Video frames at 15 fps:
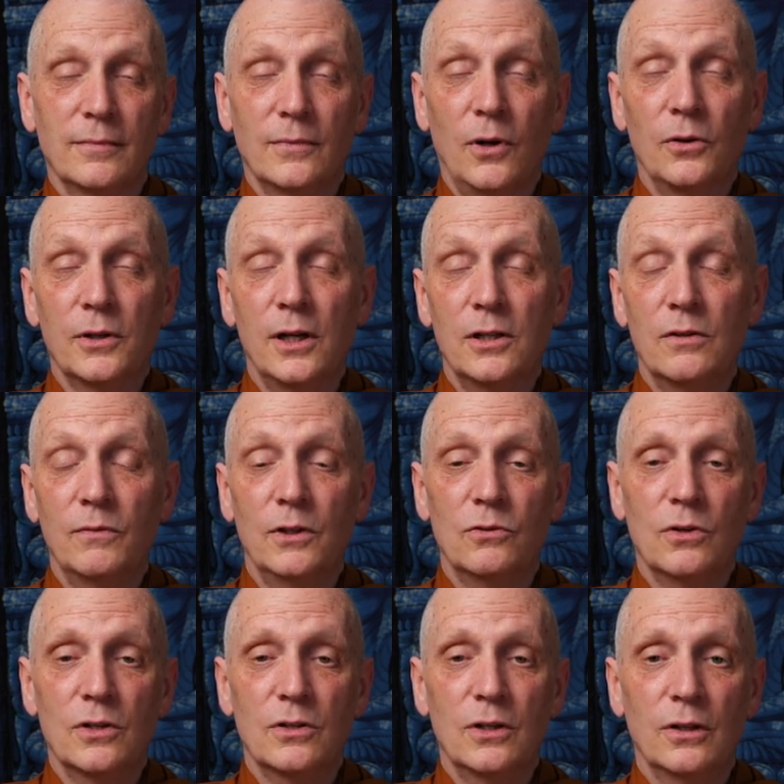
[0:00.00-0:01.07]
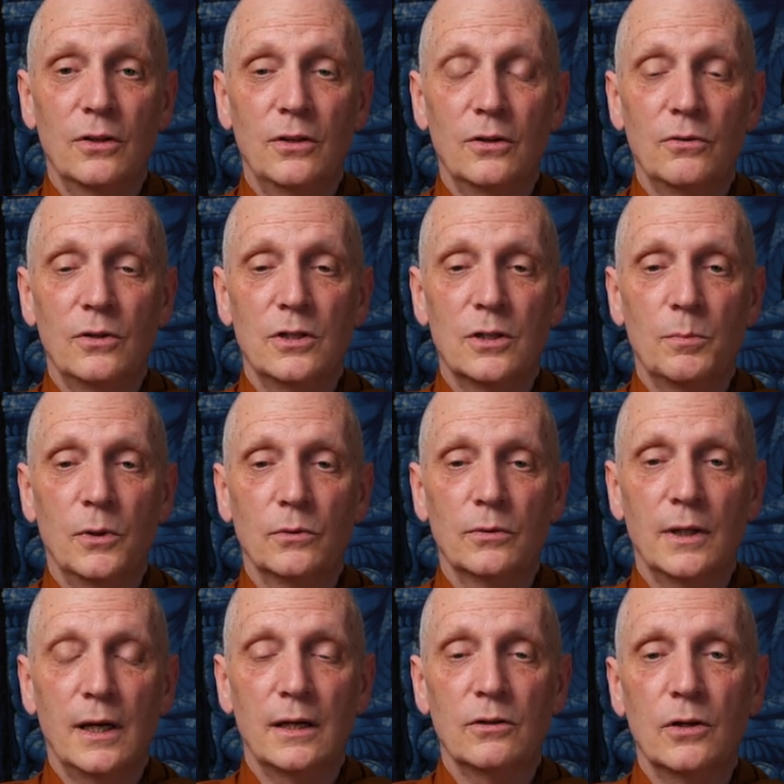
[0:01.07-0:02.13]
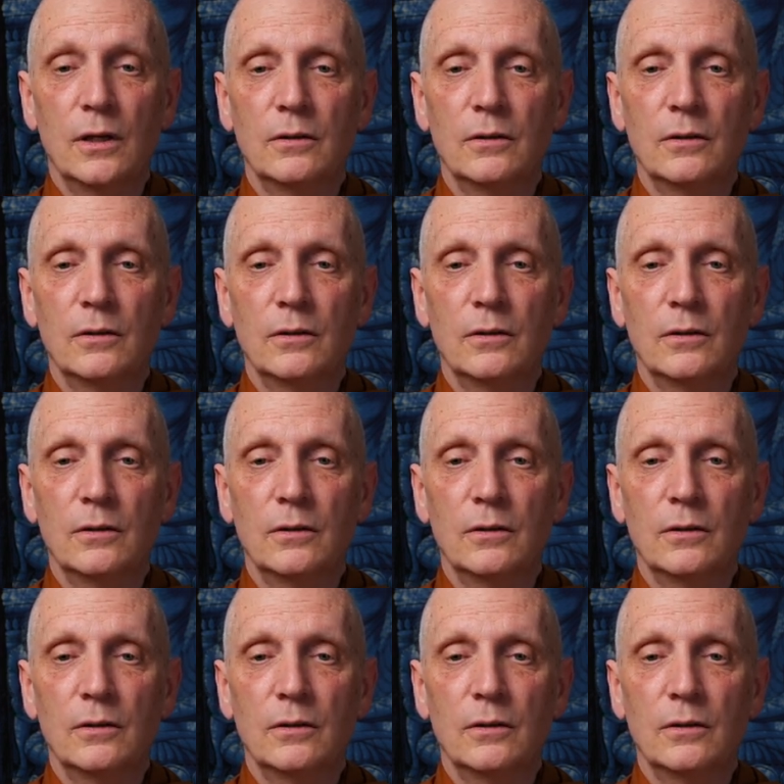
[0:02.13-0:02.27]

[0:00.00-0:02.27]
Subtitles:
all kinds of interesting theories about that.